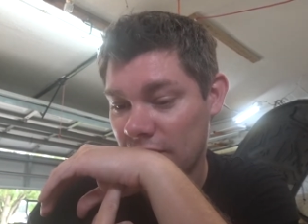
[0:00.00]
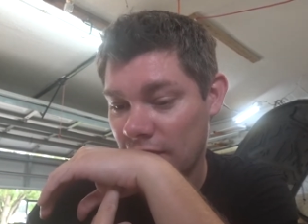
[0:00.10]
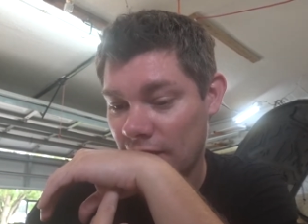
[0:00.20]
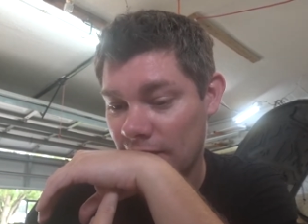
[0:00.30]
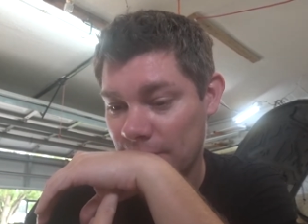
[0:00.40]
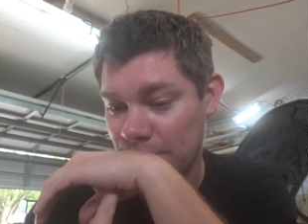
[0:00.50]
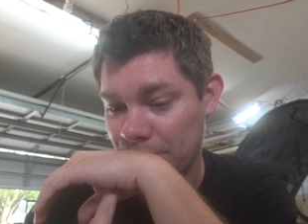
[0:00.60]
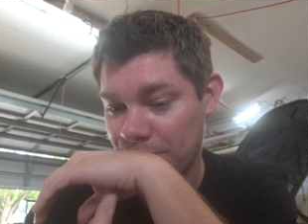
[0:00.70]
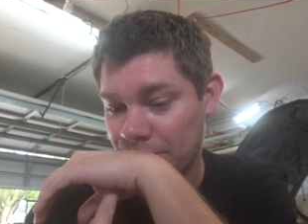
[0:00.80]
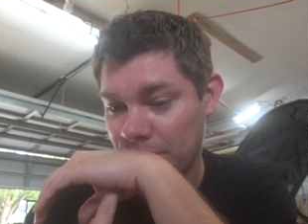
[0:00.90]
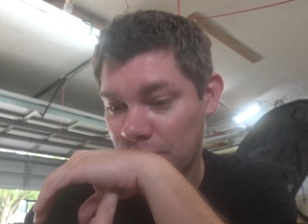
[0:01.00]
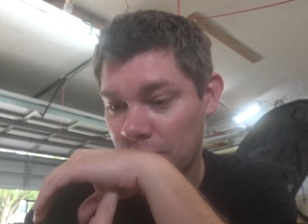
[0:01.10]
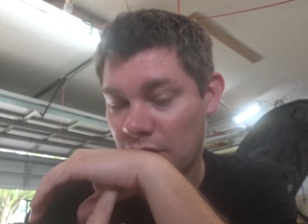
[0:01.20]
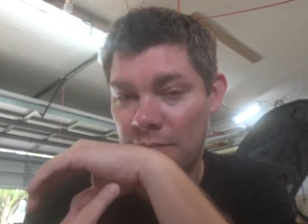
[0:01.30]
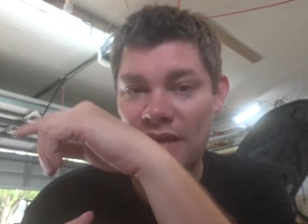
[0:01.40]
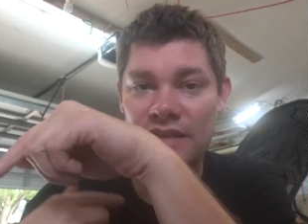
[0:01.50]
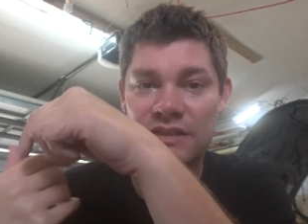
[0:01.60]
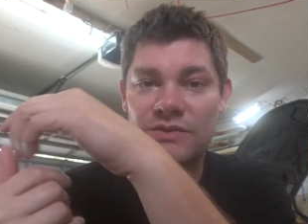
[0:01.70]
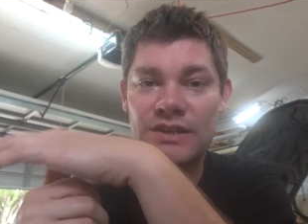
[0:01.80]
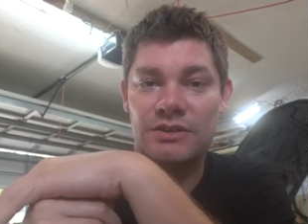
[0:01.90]
Um, but I'm making
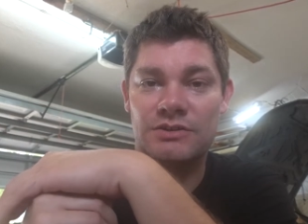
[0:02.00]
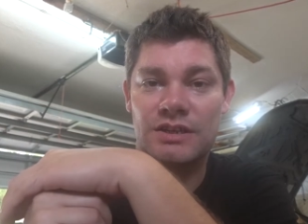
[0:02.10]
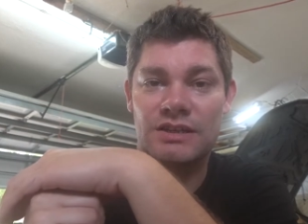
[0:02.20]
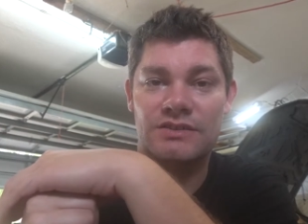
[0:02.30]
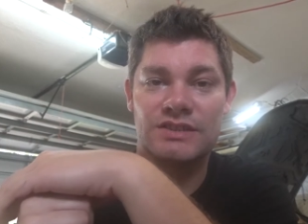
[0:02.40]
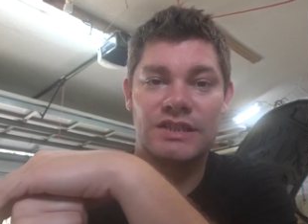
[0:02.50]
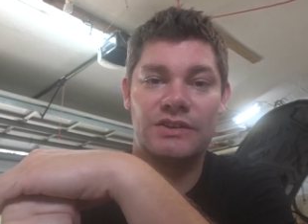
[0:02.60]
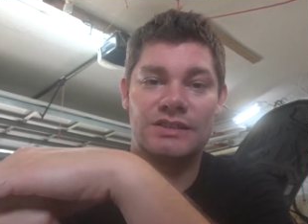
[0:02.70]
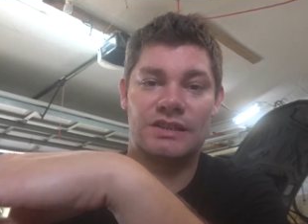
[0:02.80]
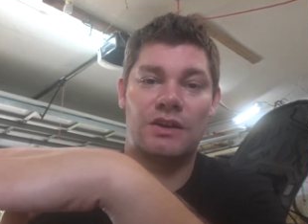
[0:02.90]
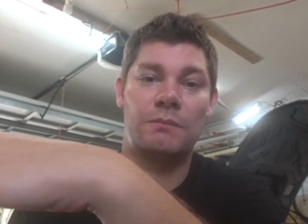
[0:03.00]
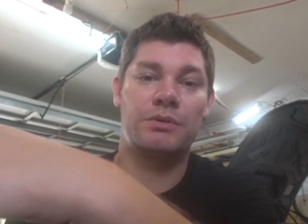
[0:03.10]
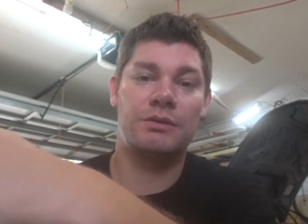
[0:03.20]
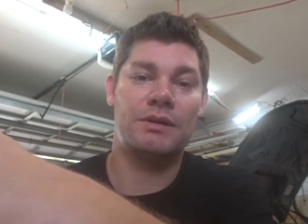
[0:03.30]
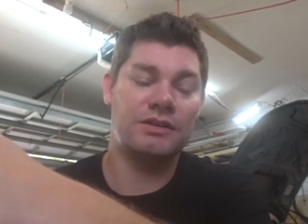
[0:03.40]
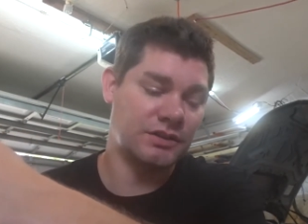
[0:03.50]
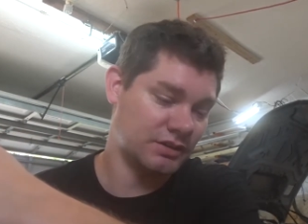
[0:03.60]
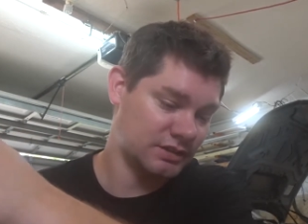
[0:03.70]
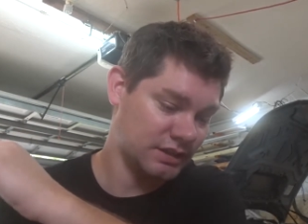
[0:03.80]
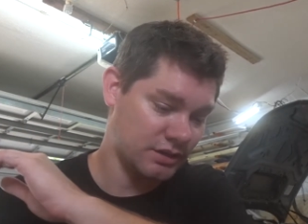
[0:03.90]
these videos kind of in series, and then I'll put them out there
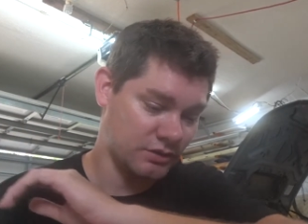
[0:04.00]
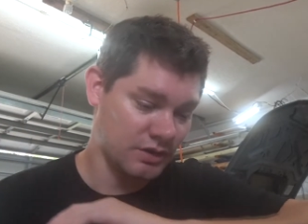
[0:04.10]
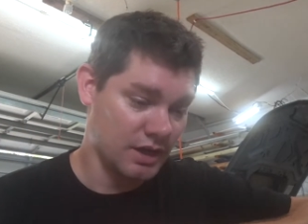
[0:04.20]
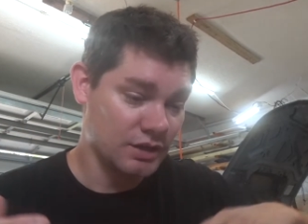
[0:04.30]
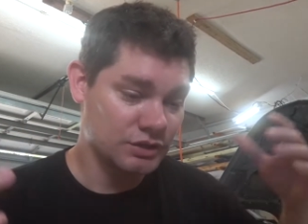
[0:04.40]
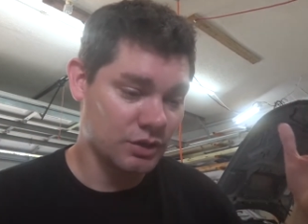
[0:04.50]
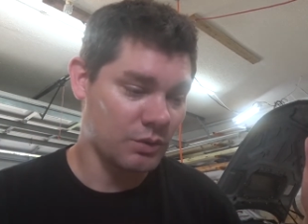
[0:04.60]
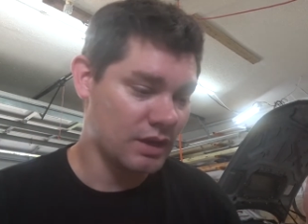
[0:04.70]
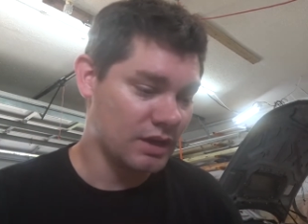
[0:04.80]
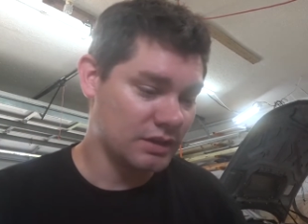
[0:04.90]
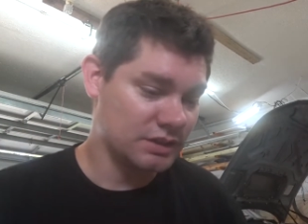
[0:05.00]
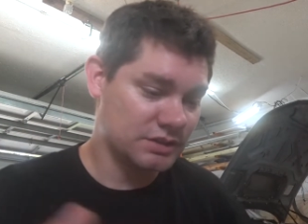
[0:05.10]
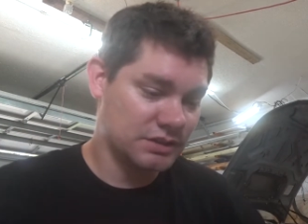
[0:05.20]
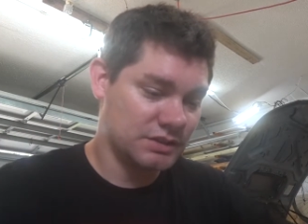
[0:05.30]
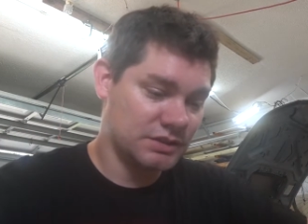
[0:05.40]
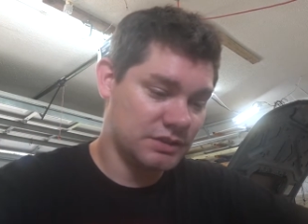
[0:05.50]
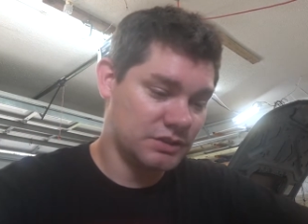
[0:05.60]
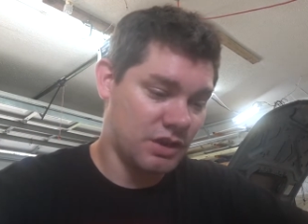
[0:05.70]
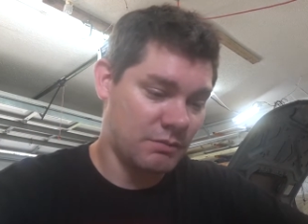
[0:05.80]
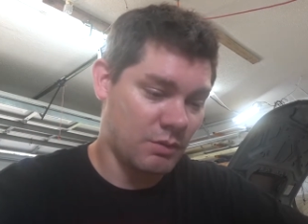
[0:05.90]
as I go. So let's let's let's
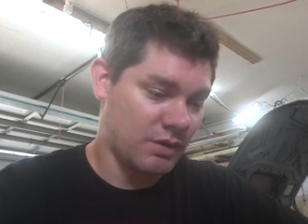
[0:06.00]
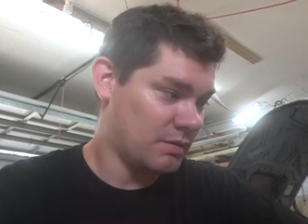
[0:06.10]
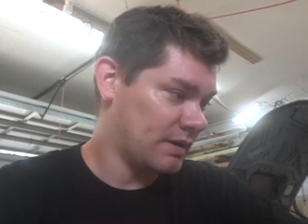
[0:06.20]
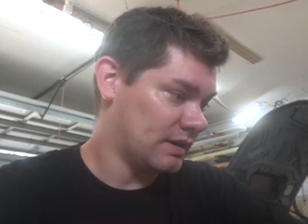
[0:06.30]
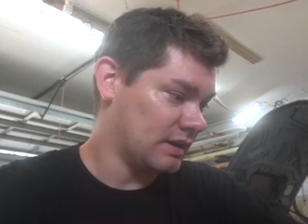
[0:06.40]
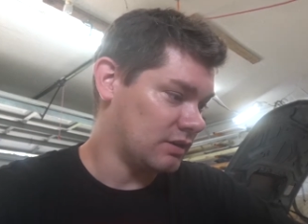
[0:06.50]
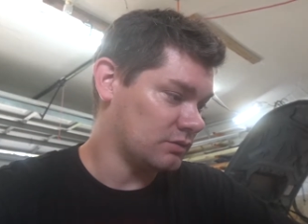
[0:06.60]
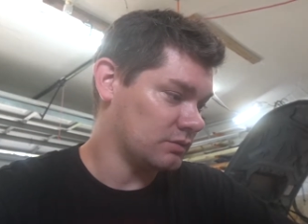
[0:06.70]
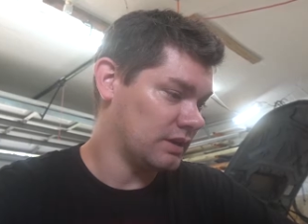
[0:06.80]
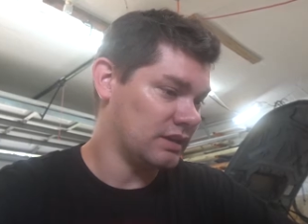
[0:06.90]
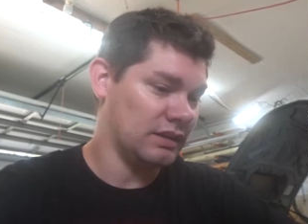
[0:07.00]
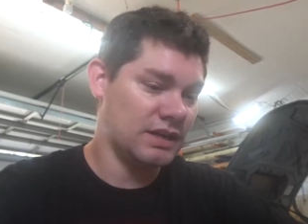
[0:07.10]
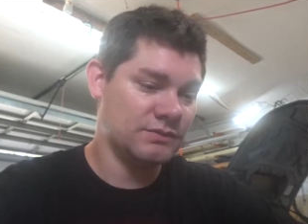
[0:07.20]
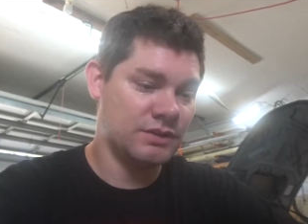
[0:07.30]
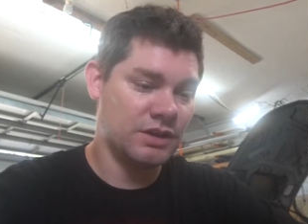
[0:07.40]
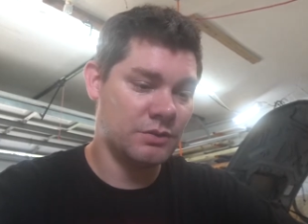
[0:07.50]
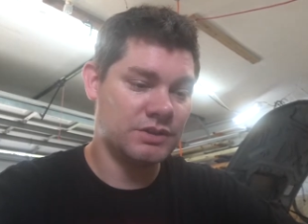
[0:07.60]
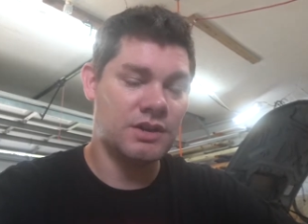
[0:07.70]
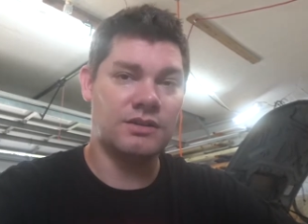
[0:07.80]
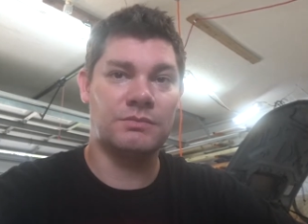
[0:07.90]
talk about where I'm at now. Right in the last video, we
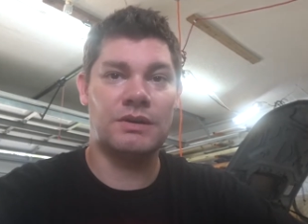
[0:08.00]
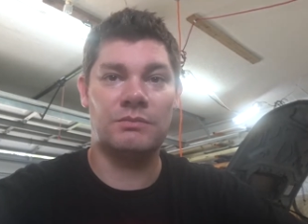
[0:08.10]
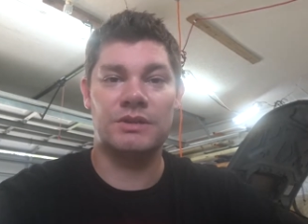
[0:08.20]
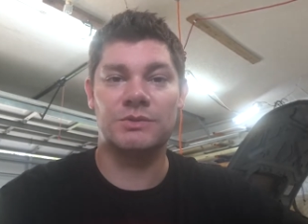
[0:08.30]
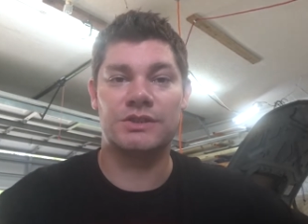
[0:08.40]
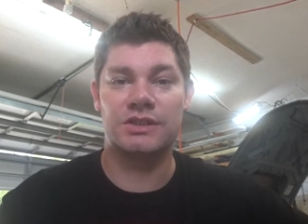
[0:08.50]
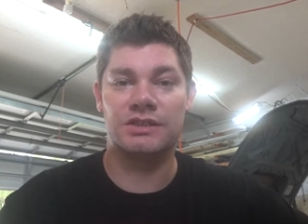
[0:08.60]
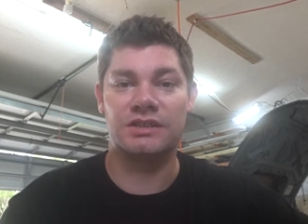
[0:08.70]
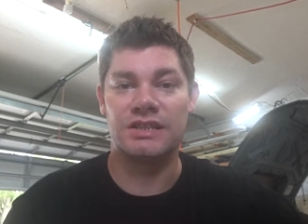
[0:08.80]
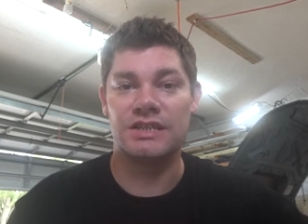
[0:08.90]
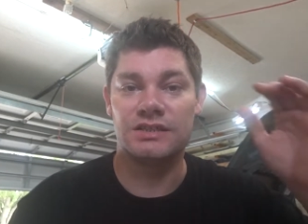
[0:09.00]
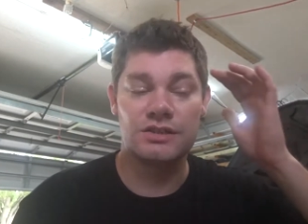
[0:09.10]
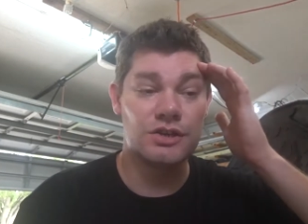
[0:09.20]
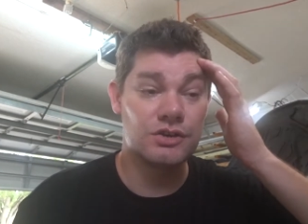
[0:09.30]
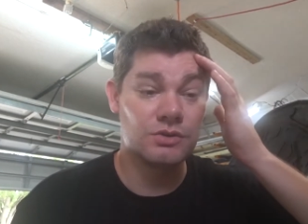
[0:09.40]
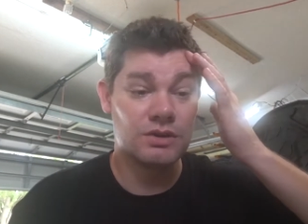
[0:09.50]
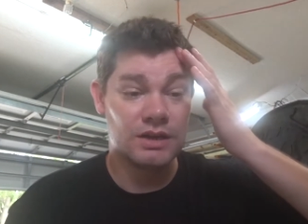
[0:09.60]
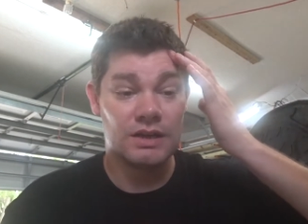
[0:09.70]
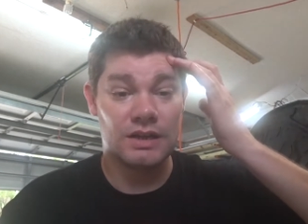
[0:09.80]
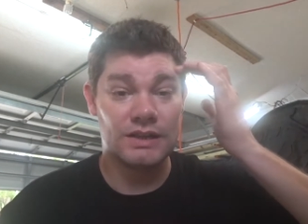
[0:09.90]
talked about me switching to Link ECU,
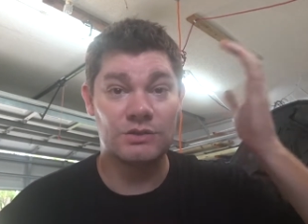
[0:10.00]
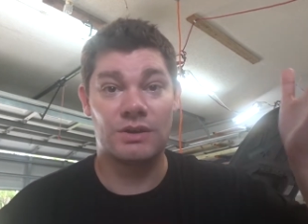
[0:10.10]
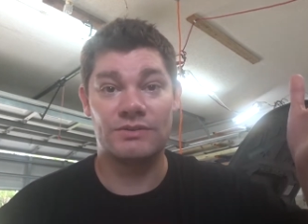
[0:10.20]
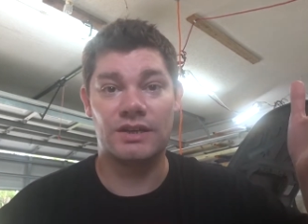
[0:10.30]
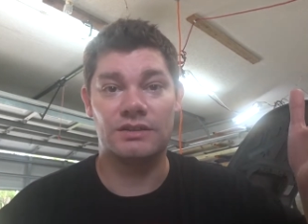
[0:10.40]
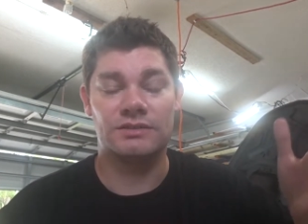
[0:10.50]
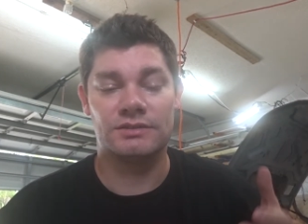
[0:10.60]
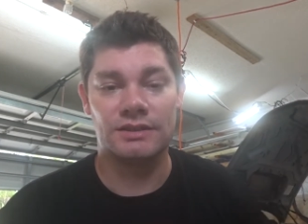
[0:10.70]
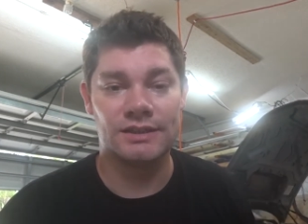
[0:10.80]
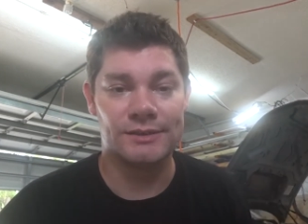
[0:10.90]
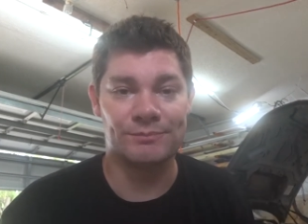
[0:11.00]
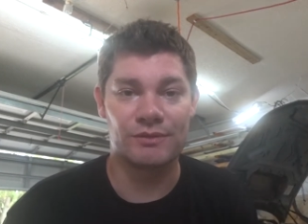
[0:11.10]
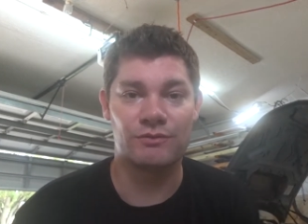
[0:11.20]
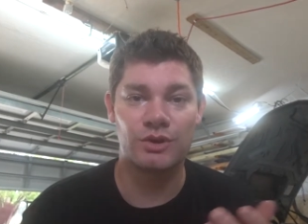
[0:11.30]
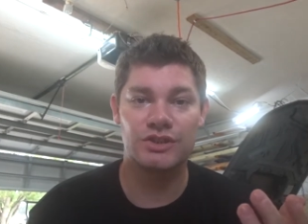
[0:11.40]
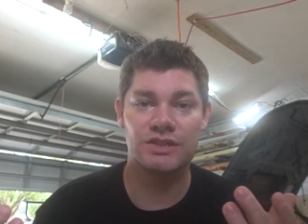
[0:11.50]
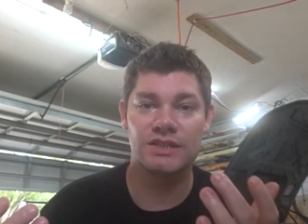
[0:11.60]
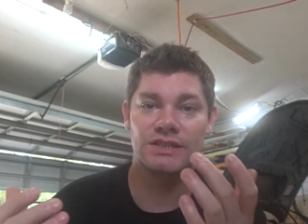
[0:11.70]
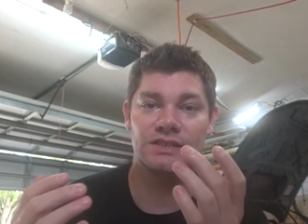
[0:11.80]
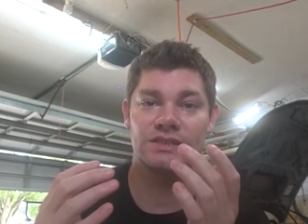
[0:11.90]
and that's what I've done. Um,
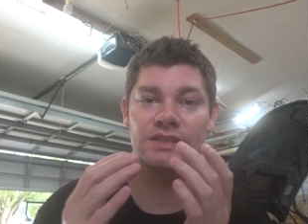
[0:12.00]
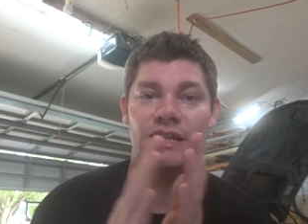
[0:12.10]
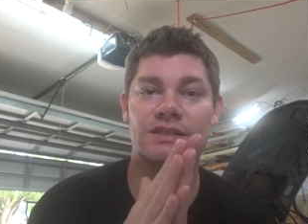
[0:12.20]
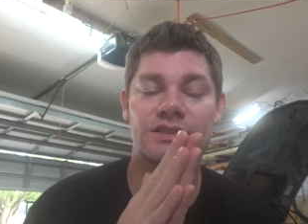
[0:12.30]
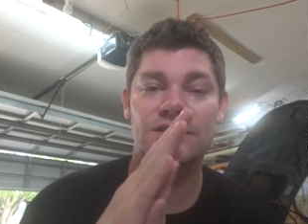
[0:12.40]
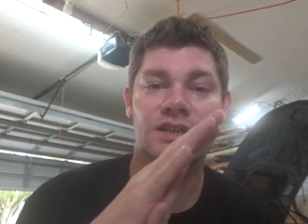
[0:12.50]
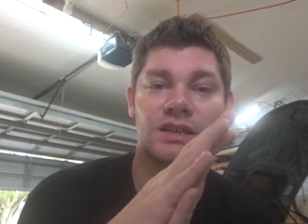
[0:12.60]
unfortunately, since